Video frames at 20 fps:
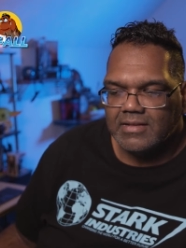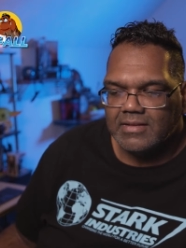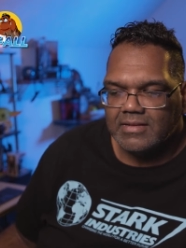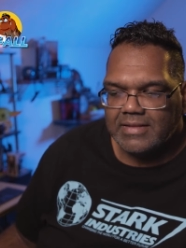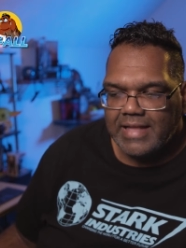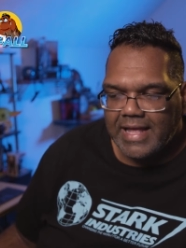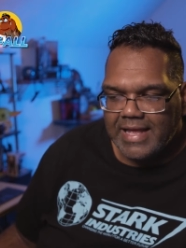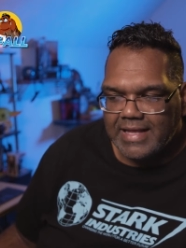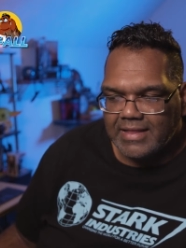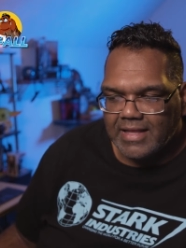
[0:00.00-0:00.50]

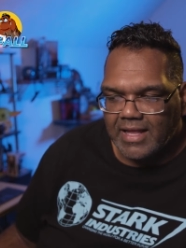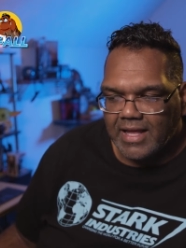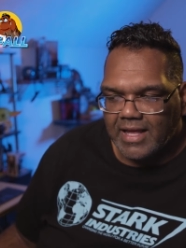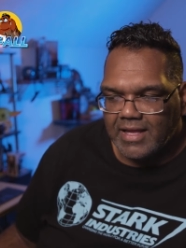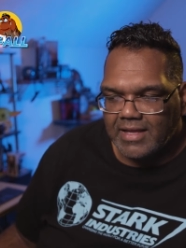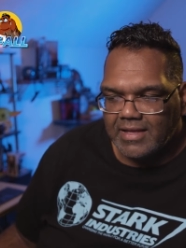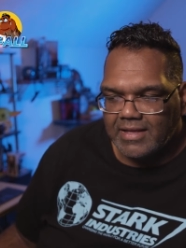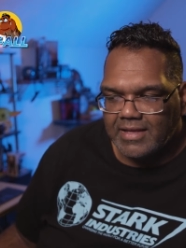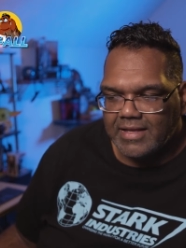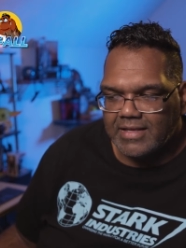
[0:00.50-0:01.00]

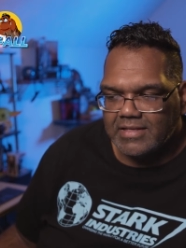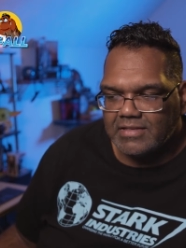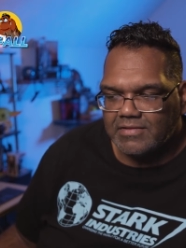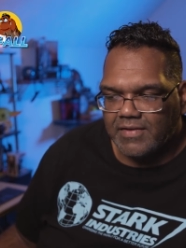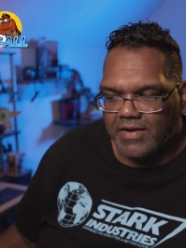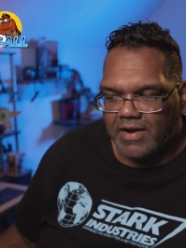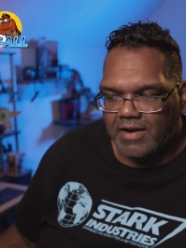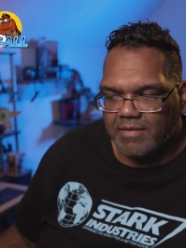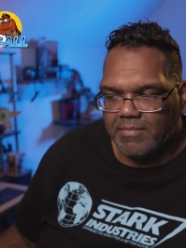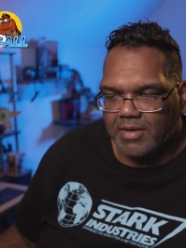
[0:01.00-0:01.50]
Layla is
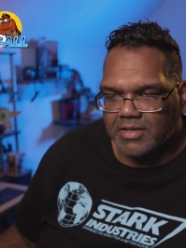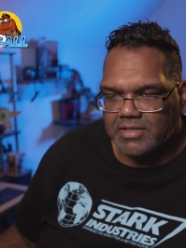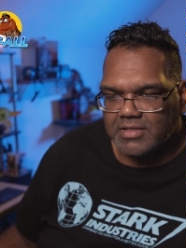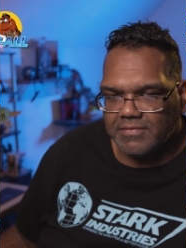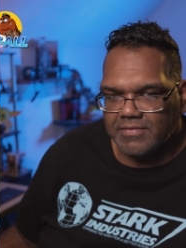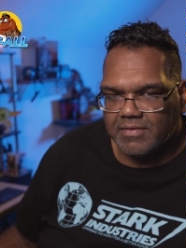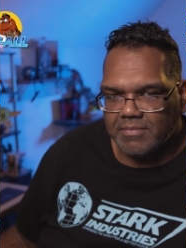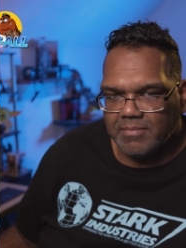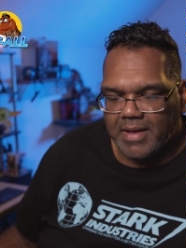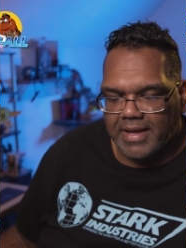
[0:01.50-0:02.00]
very much
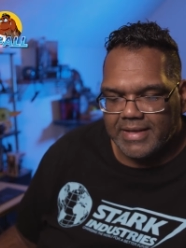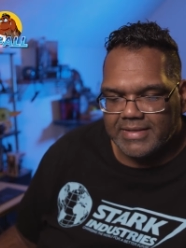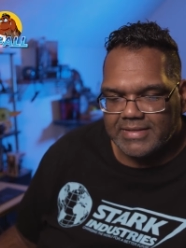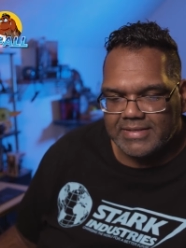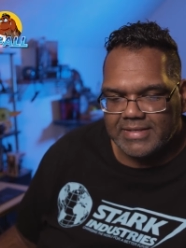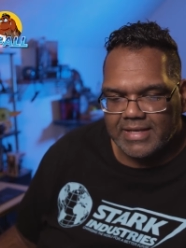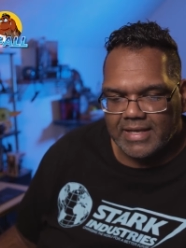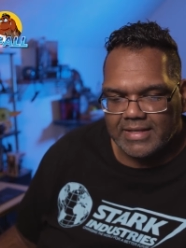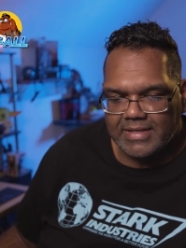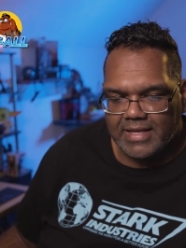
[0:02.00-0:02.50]
of the
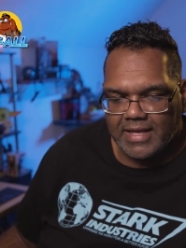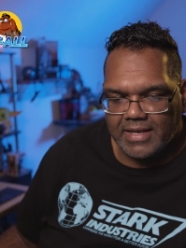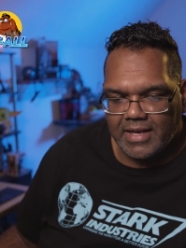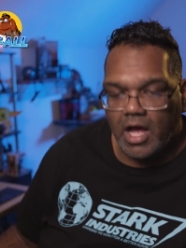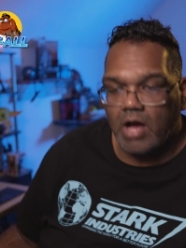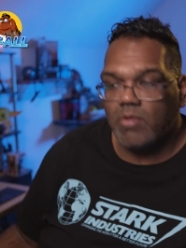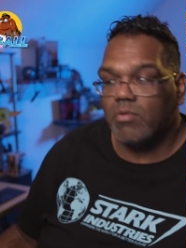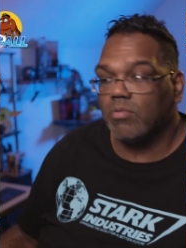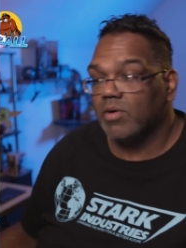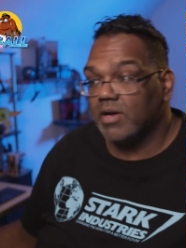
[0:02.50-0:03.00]
mindset that,
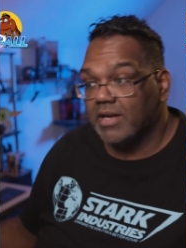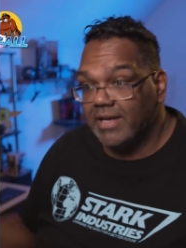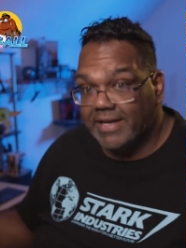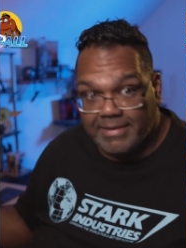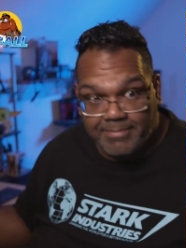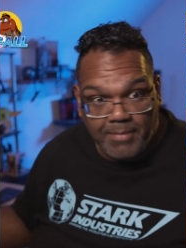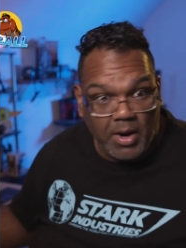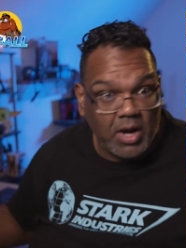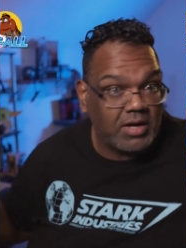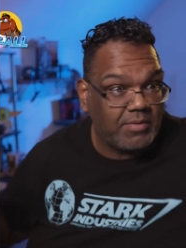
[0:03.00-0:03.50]
oh, we're going to
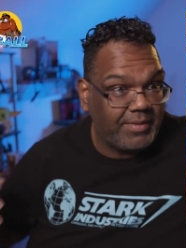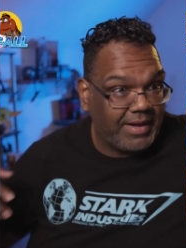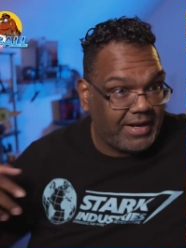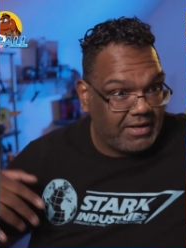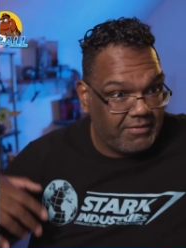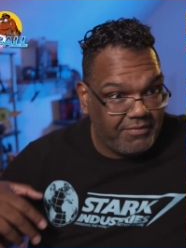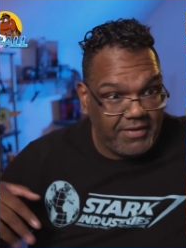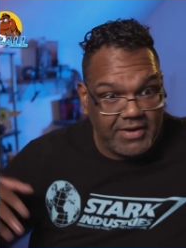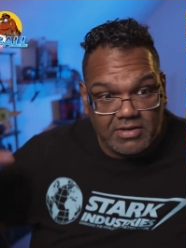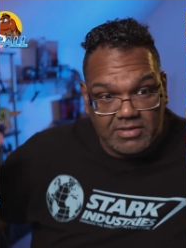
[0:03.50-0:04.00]
need Marc, we got to
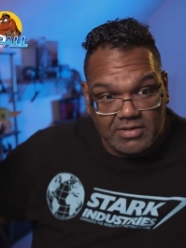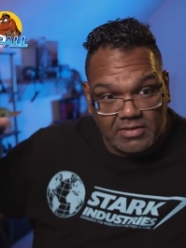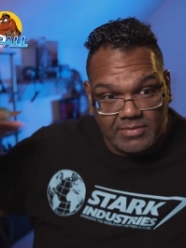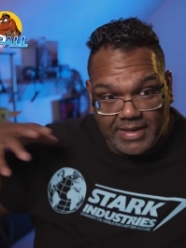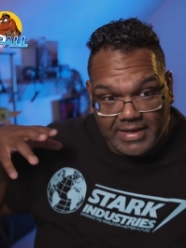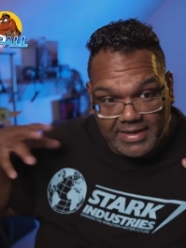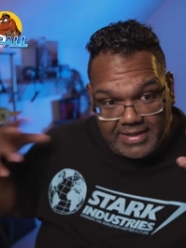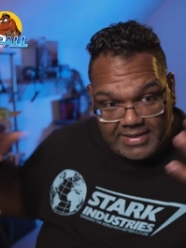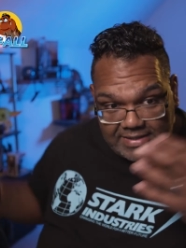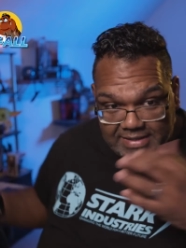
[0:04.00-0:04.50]
defend ourselves,
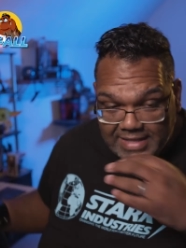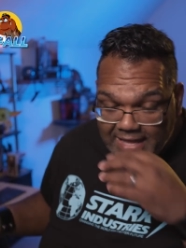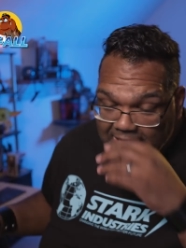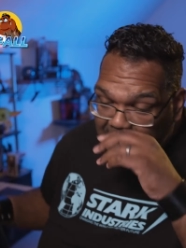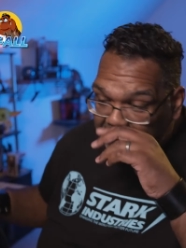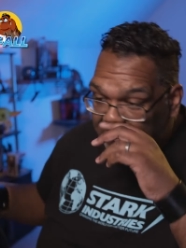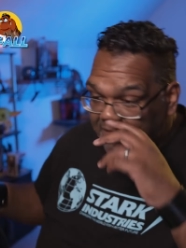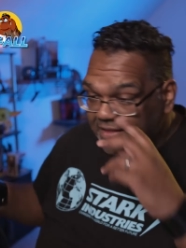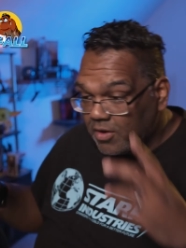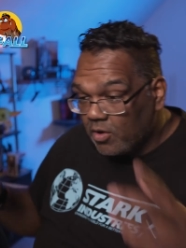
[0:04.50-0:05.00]
we got to do this and
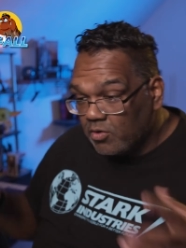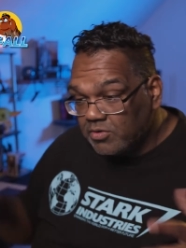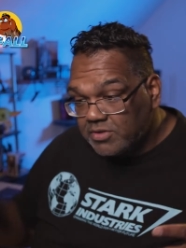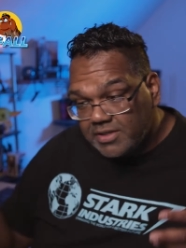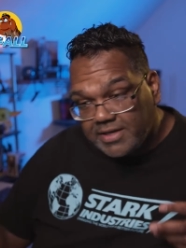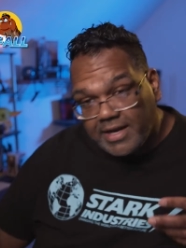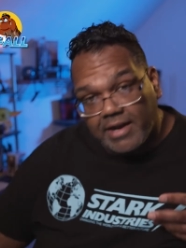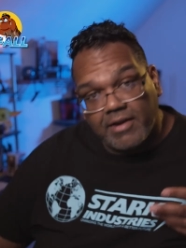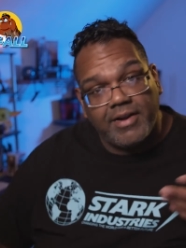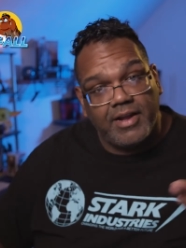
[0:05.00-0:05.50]
that, and the whole
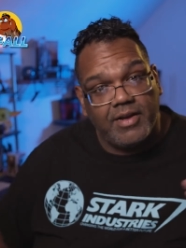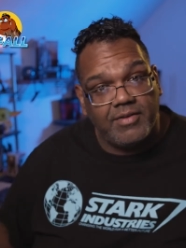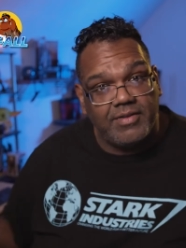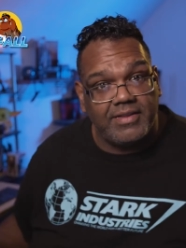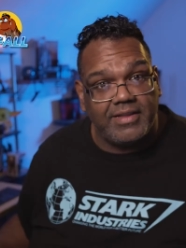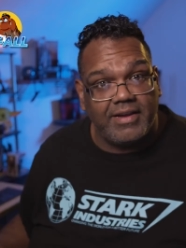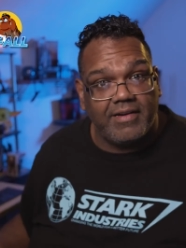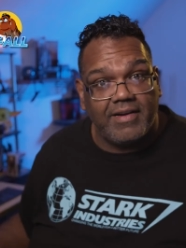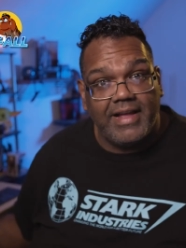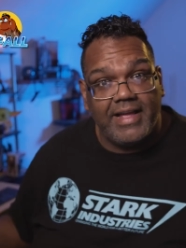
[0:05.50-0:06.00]
scenario
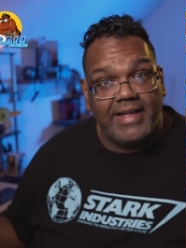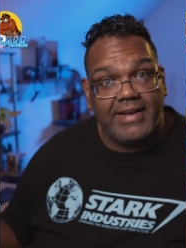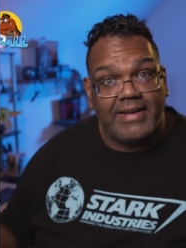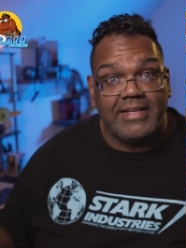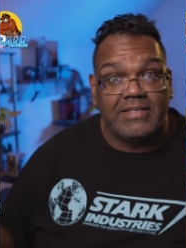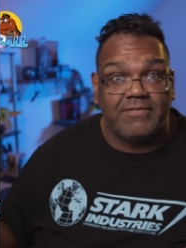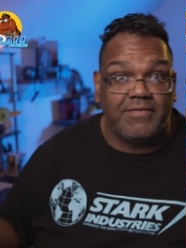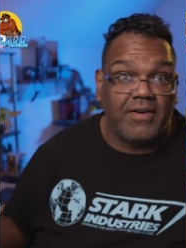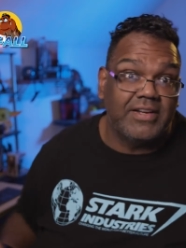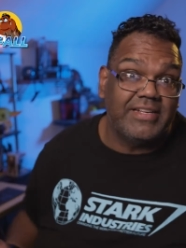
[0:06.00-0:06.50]
that they're in
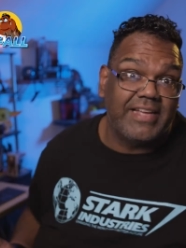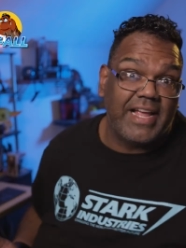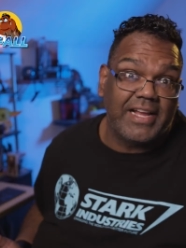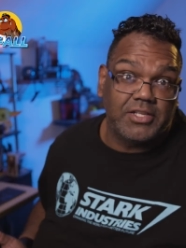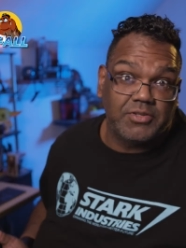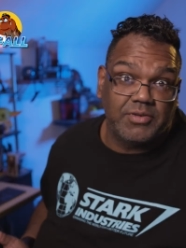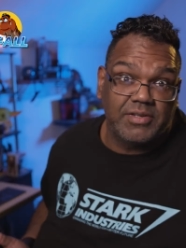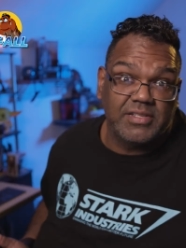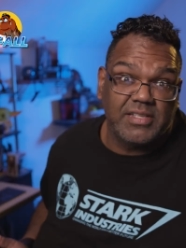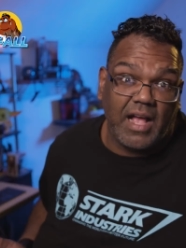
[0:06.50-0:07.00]
is very
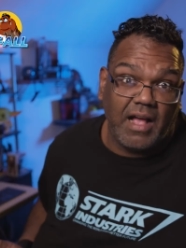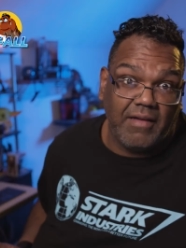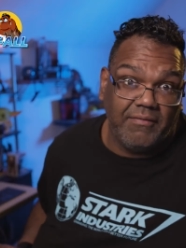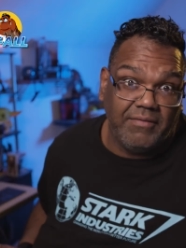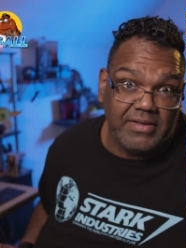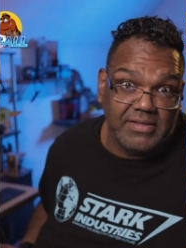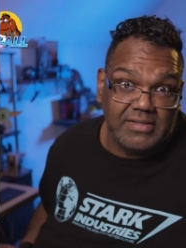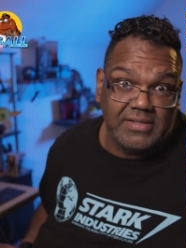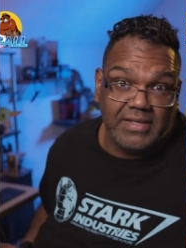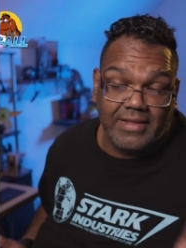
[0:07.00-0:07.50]
dangerous,
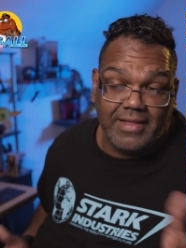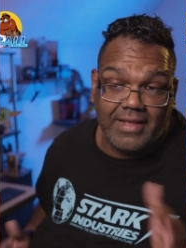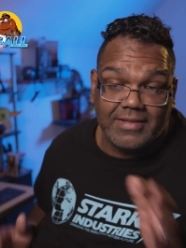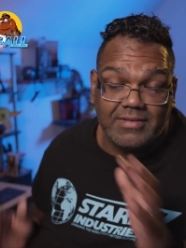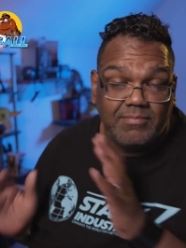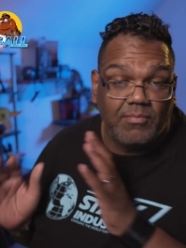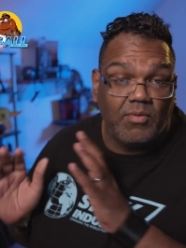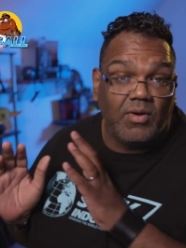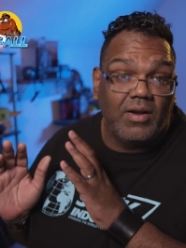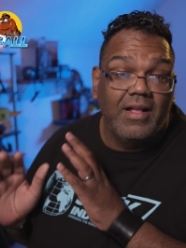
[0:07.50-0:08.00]
obviously.
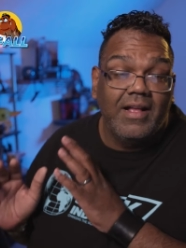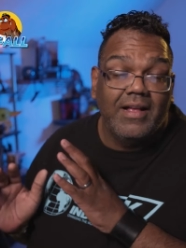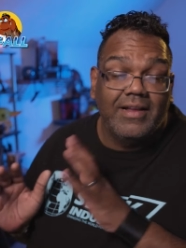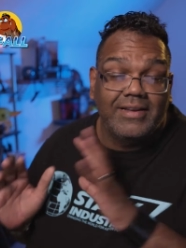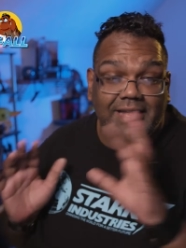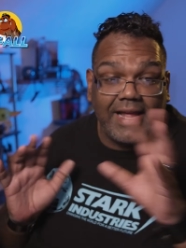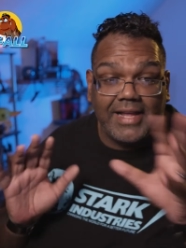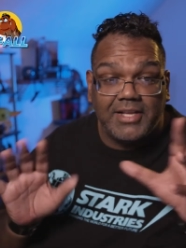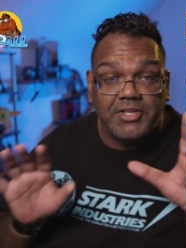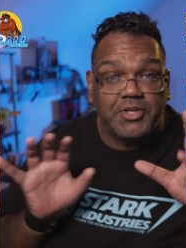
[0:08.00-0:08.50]
That's more...
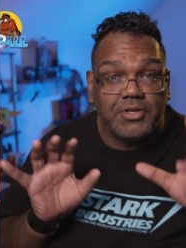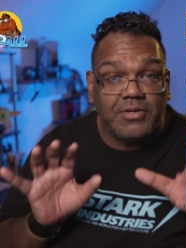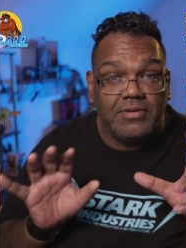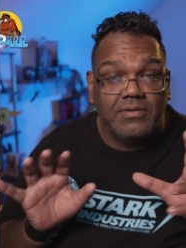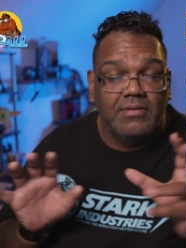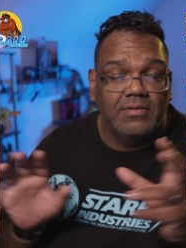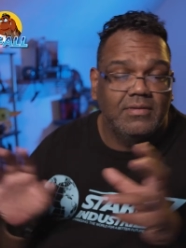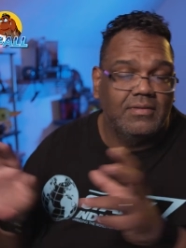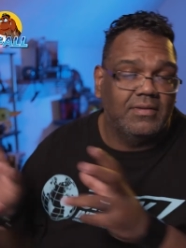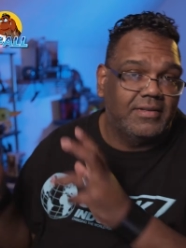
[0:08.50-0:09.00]

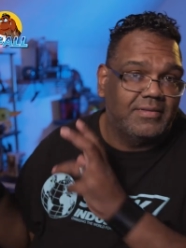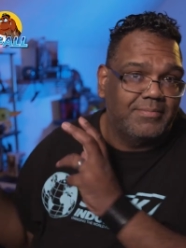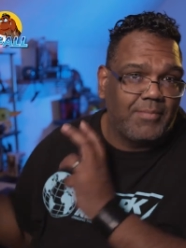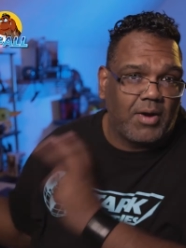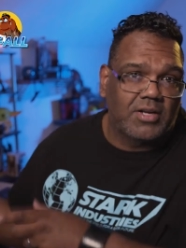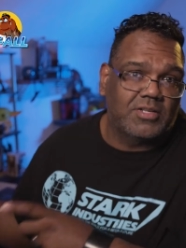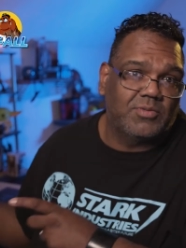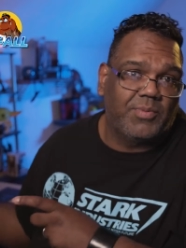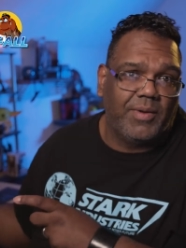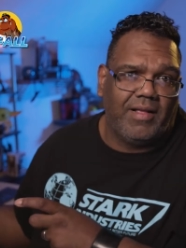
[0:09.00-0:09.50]
danger is
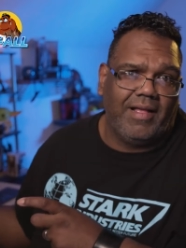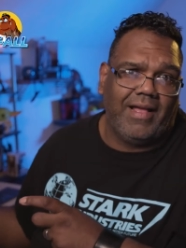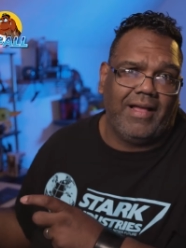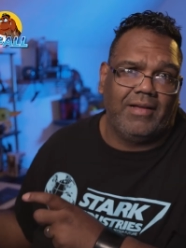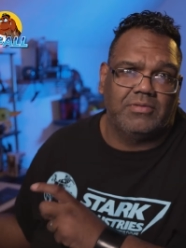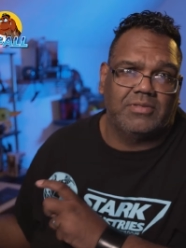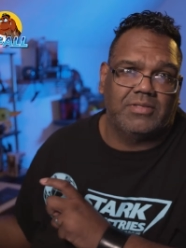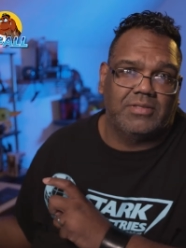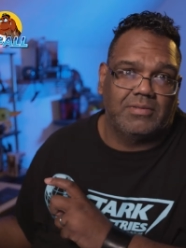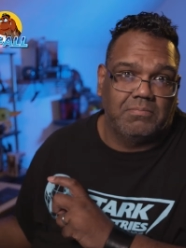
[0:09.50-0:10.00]
Marc's
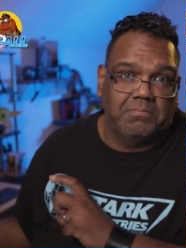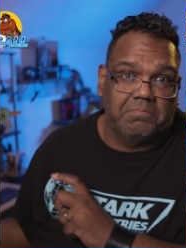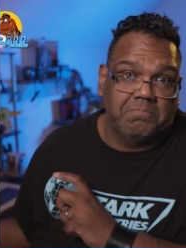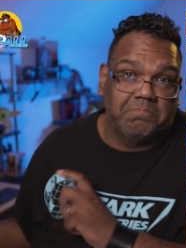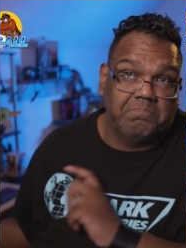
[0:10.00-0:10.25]
wheelhouse.